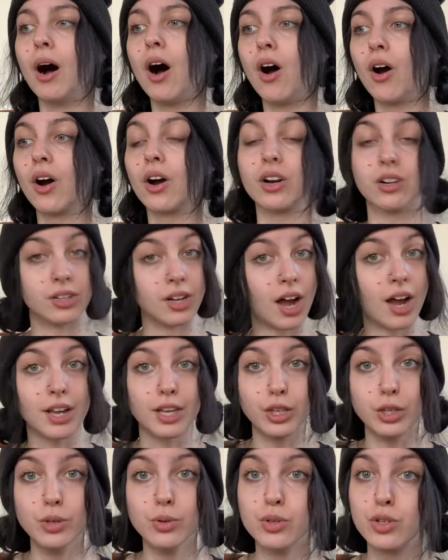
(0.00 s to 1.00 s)
are not
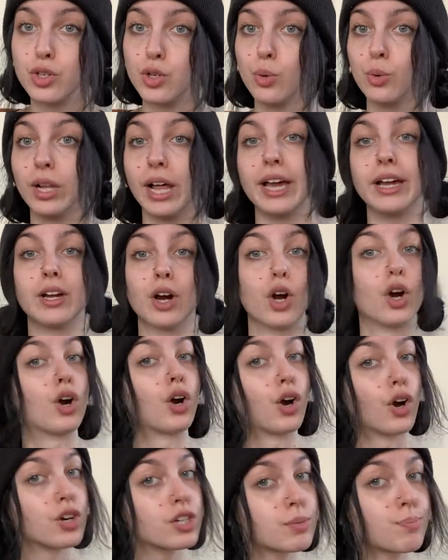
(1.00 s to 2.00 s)
used to like
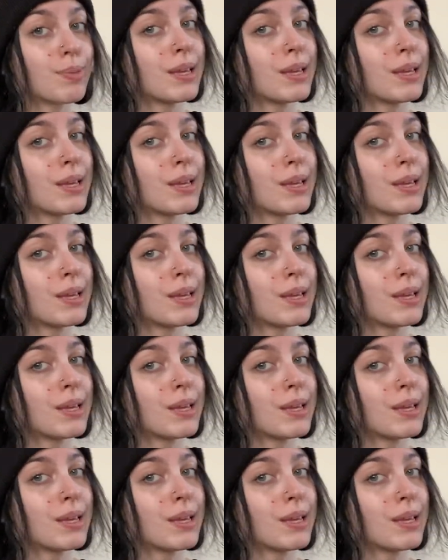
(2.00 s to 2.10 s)
hurt